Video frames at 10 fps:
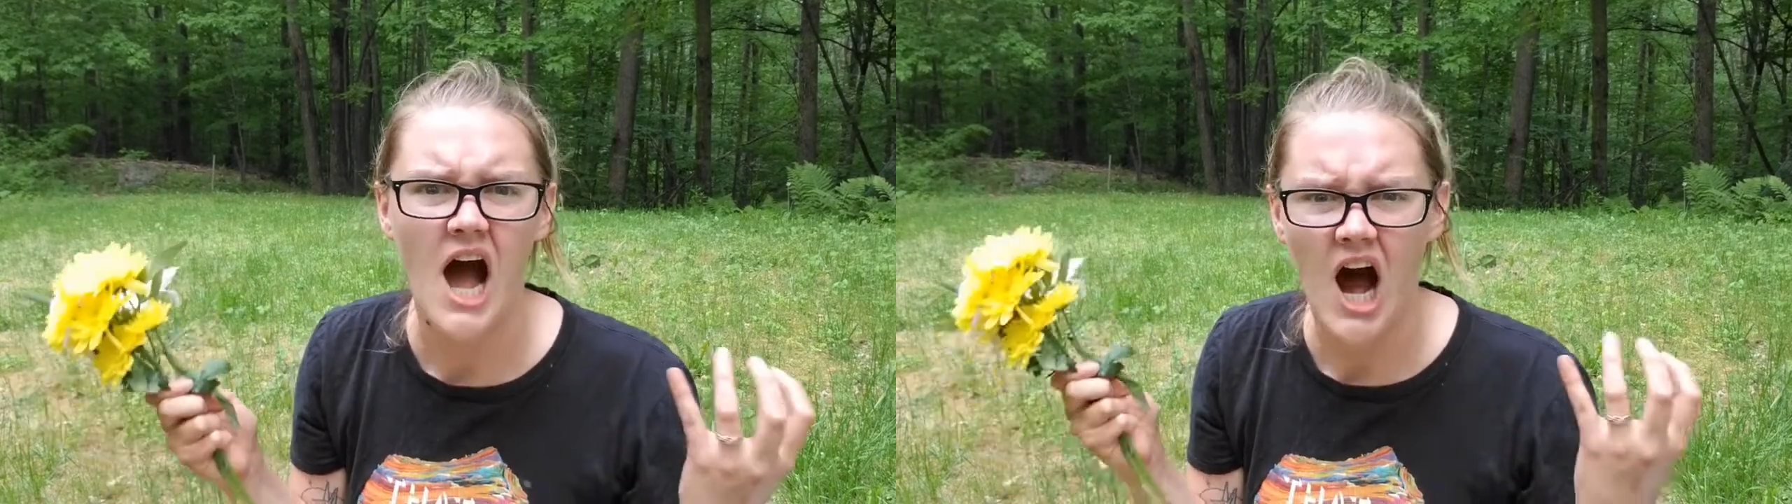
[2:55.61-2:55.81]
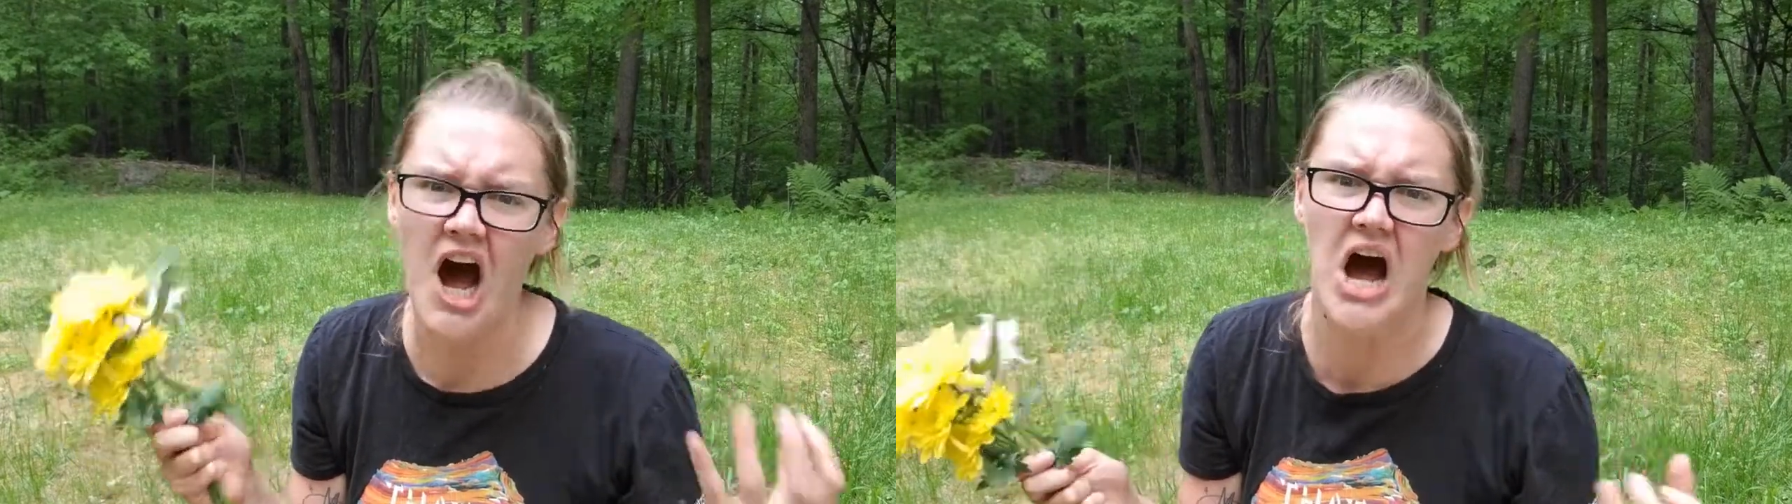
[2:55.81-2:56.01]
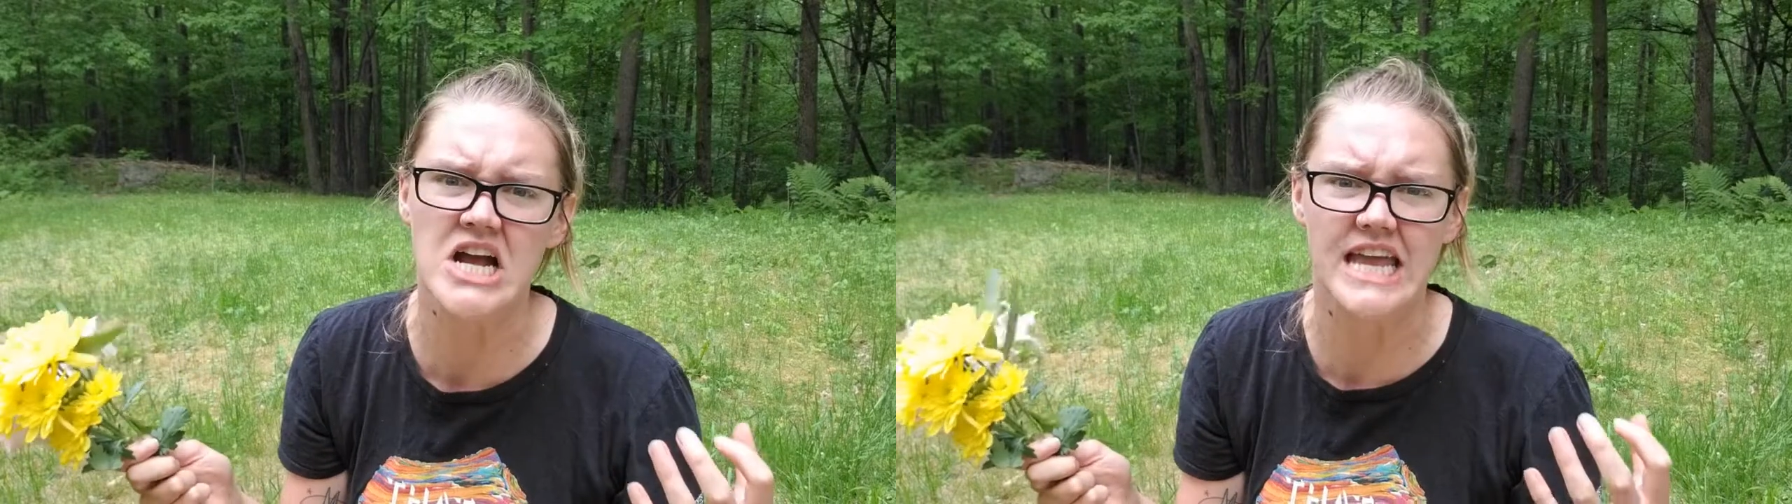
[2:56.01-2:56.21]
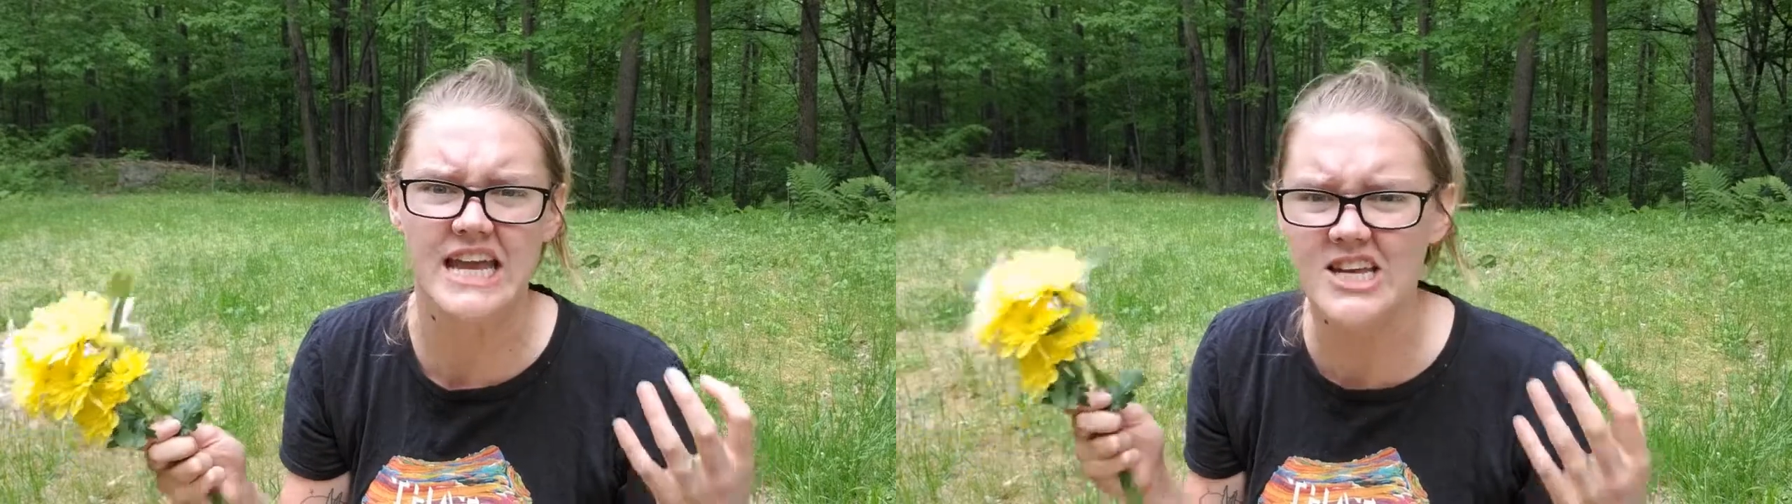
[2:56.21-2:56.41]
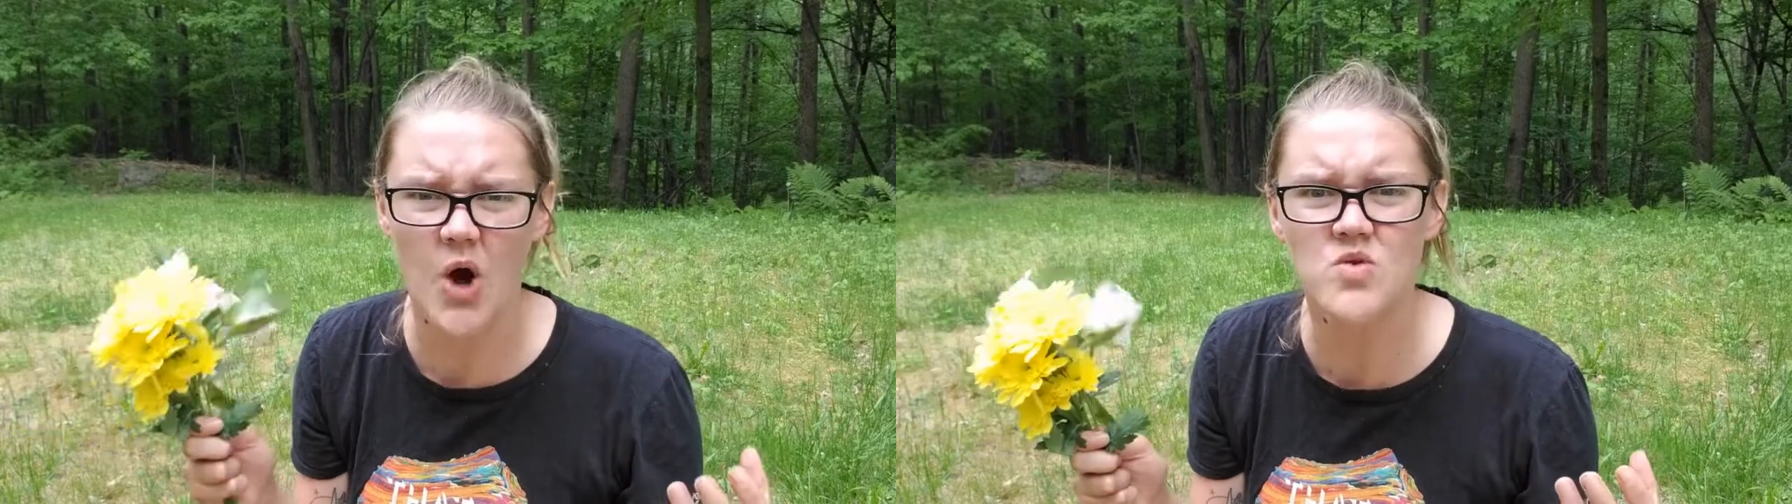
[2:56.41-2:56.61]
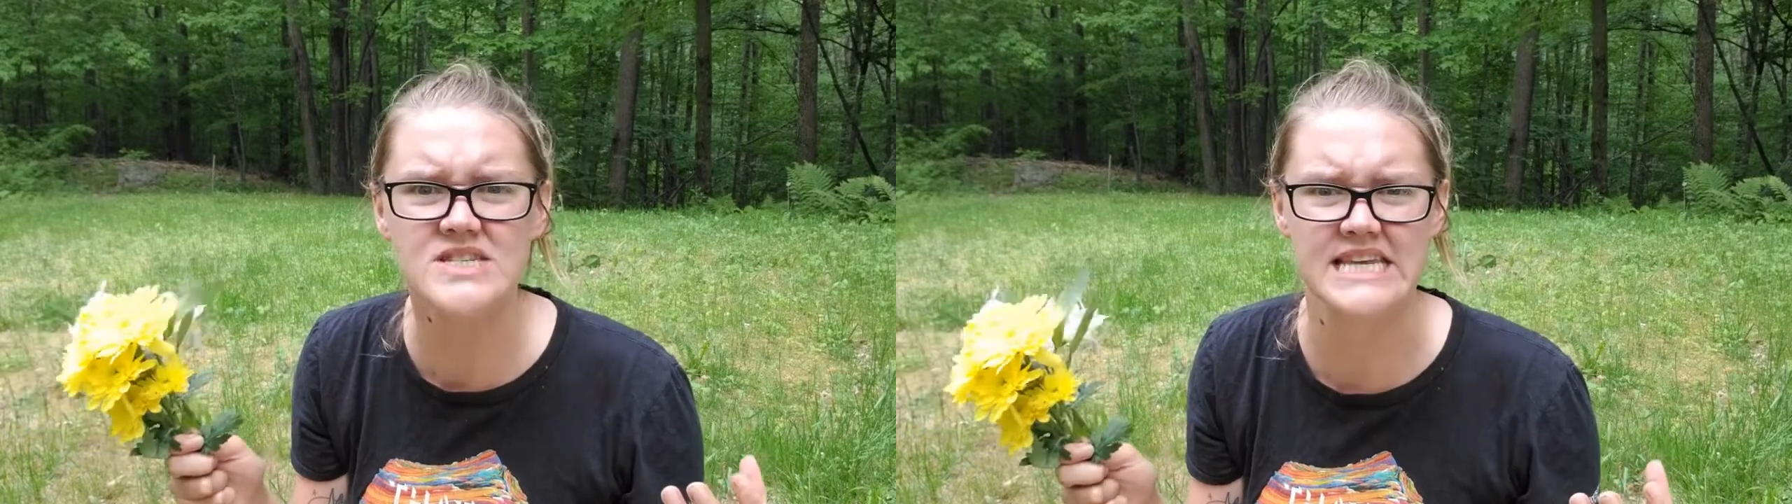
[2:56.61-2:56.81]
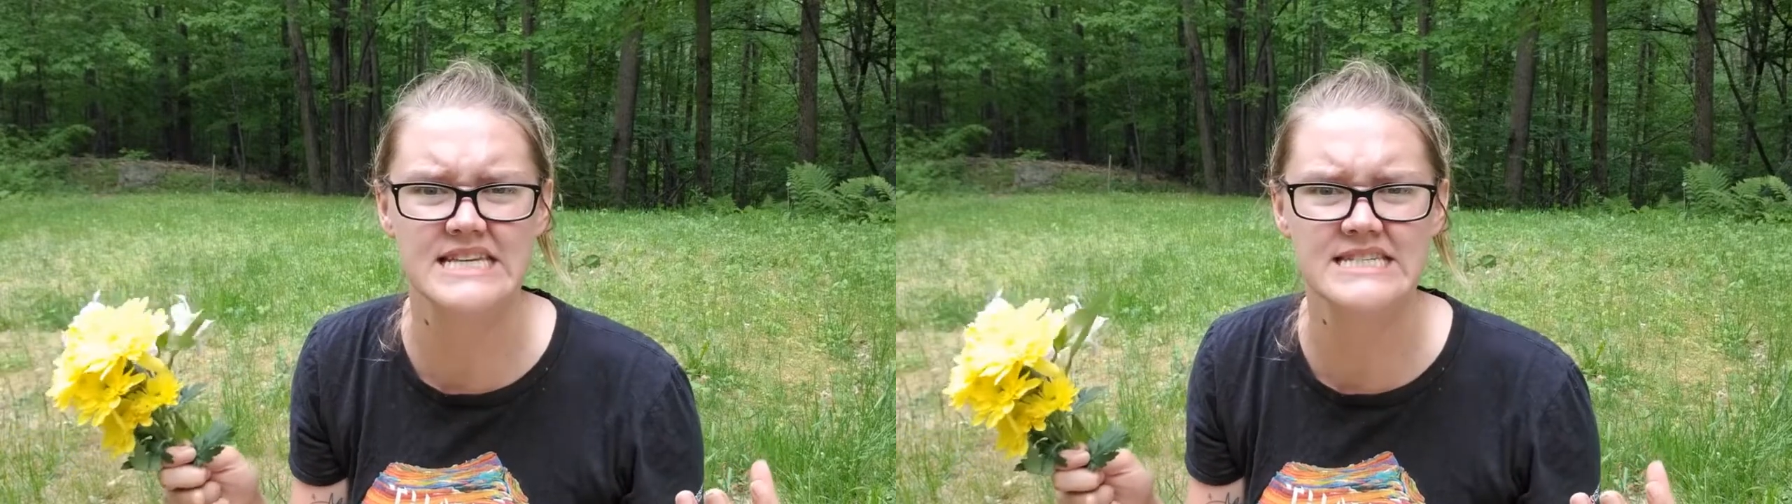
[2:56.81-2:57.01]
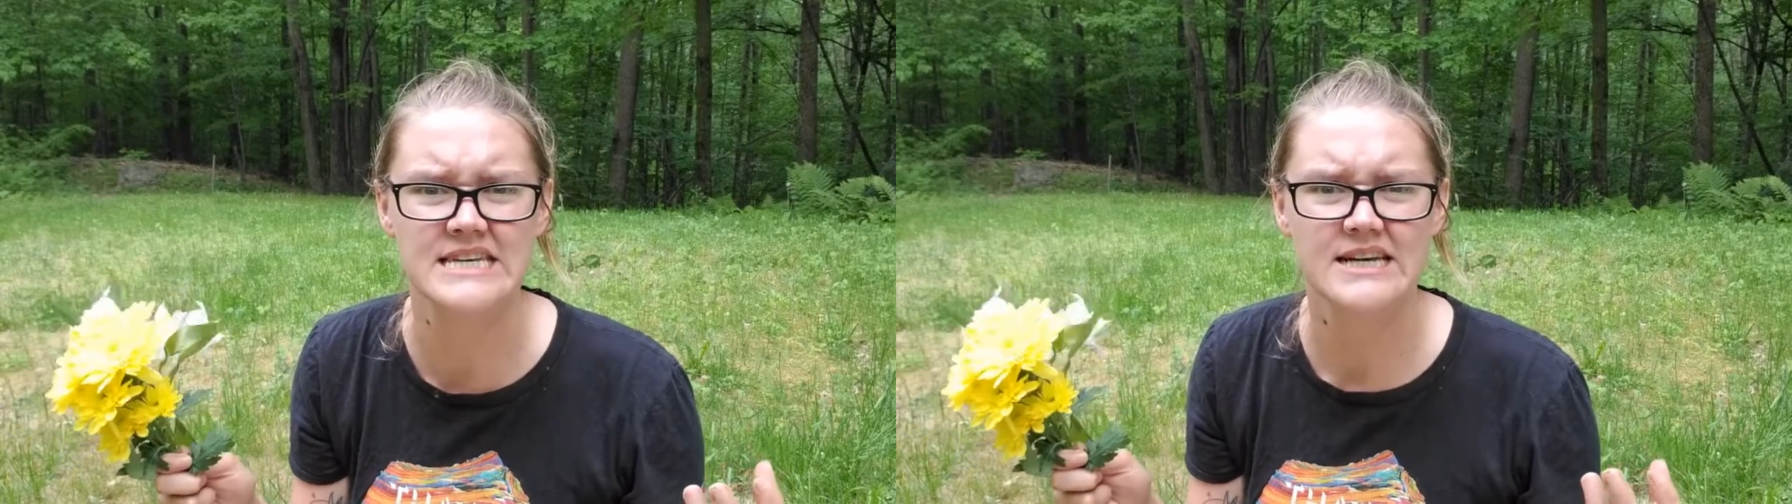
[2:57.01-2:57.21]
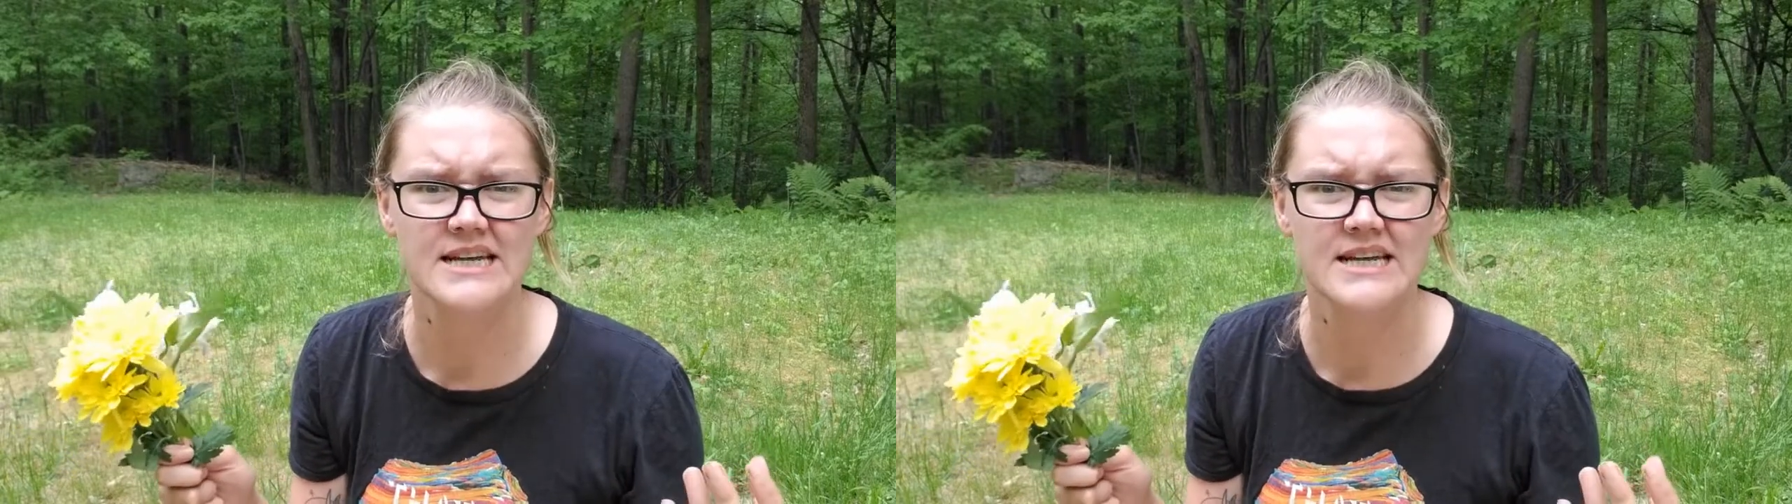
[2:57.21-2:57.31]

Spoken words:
honking noses